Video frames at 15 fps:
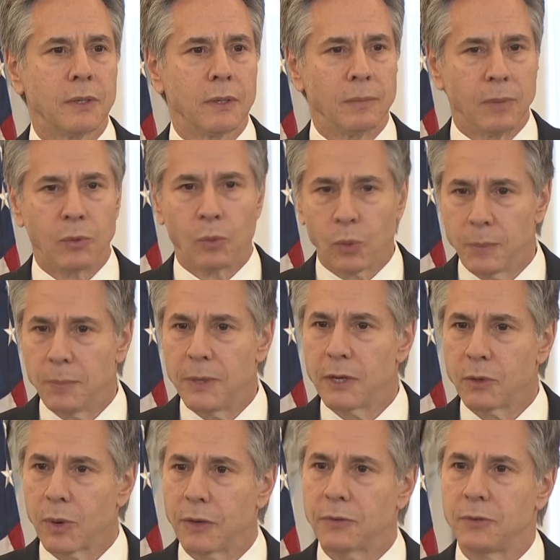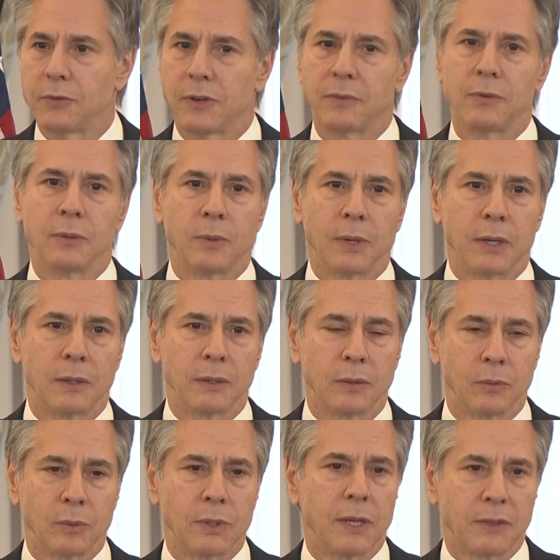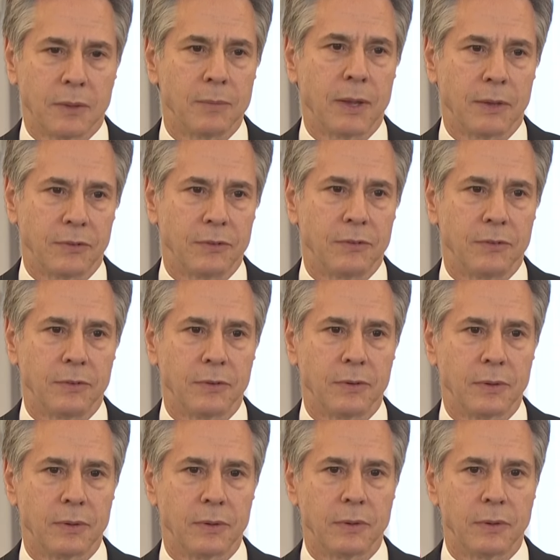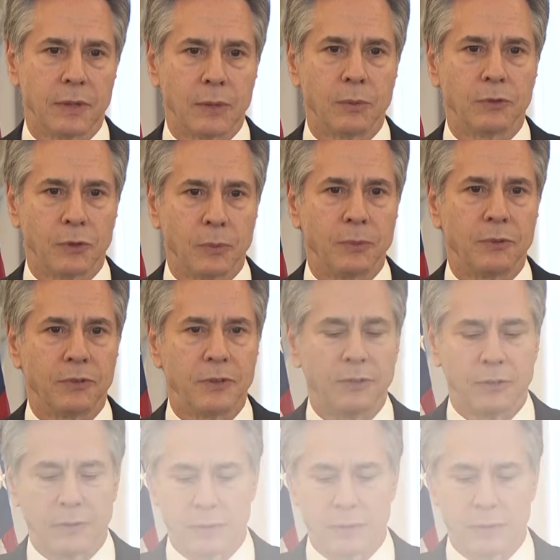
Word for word: but would-be aggressors everywhere would get the message that it was open season.